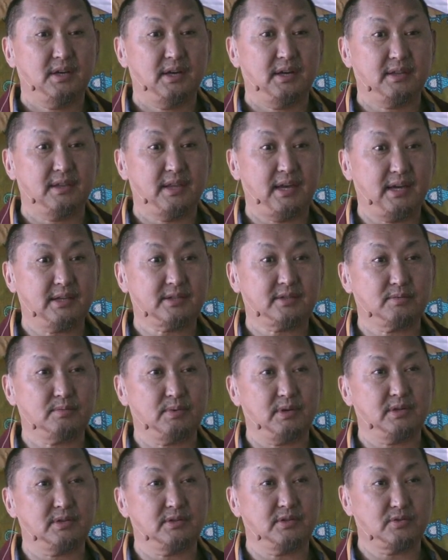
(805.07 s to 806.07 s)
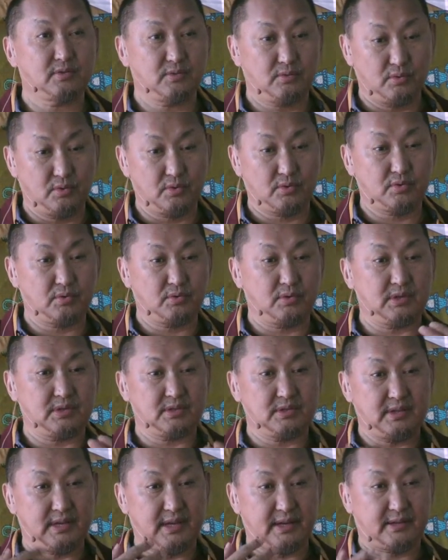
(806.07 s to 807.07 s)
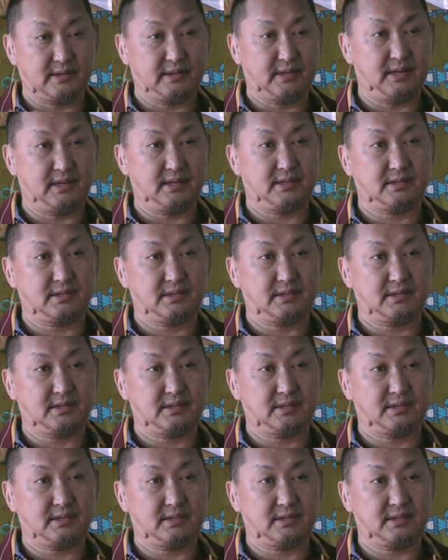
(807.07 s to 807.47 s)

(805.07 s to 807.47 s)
And that one is also is like there